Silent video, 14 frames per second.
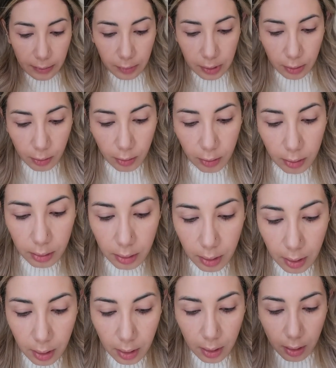with your
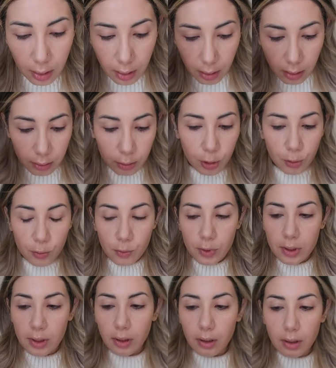
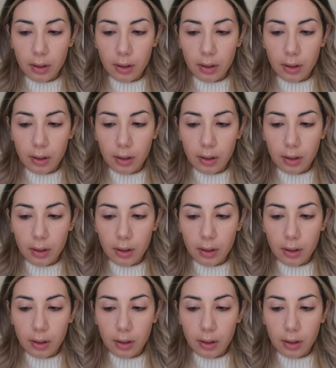used